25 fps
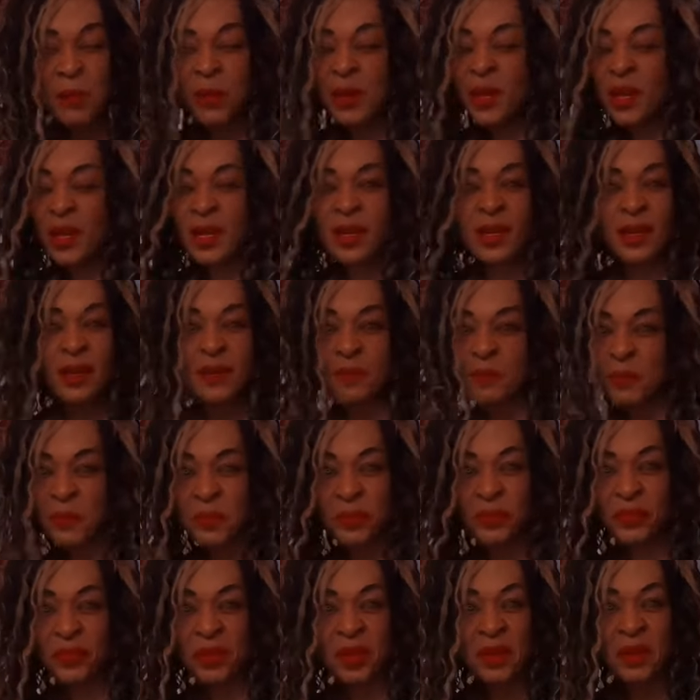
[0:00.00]
I mean,
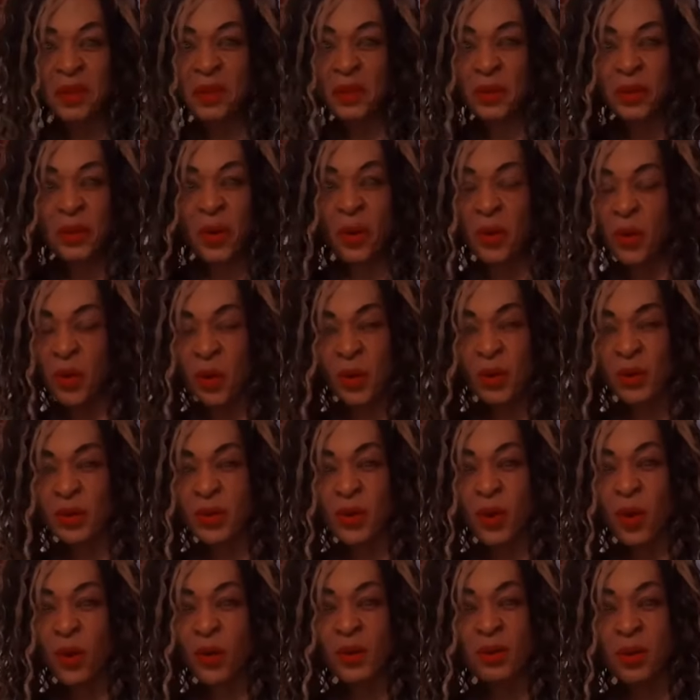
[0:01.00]
you know,
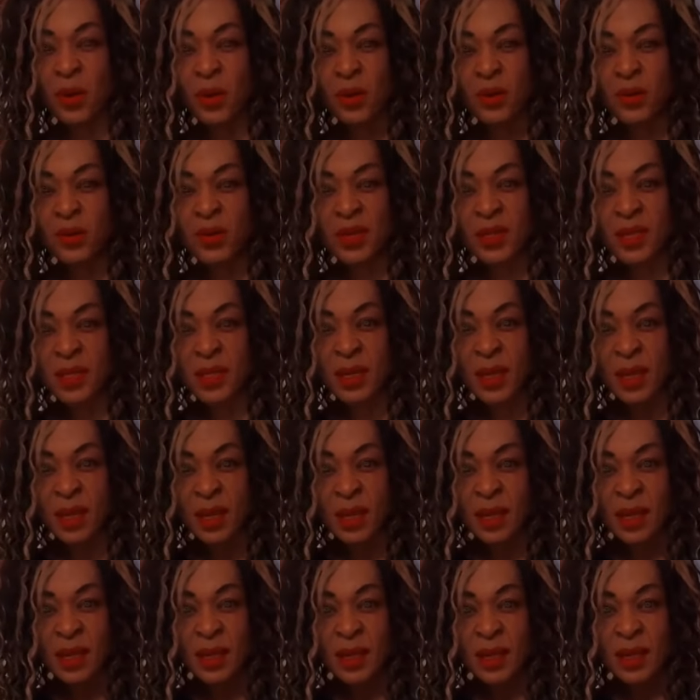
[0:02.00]
all those.
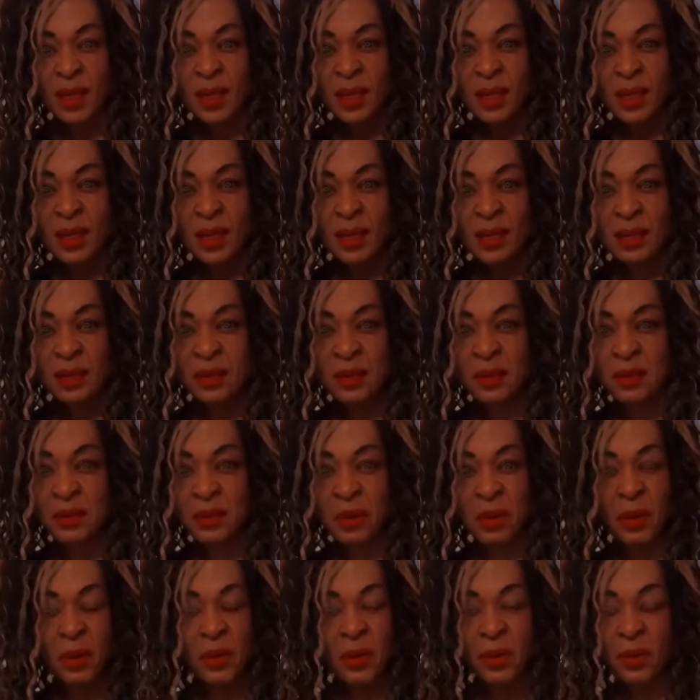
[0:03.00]

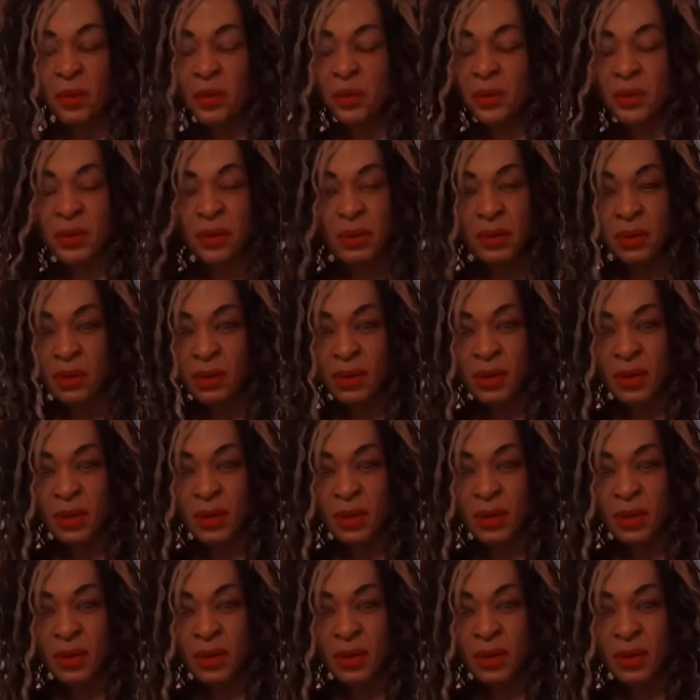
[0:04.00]
So,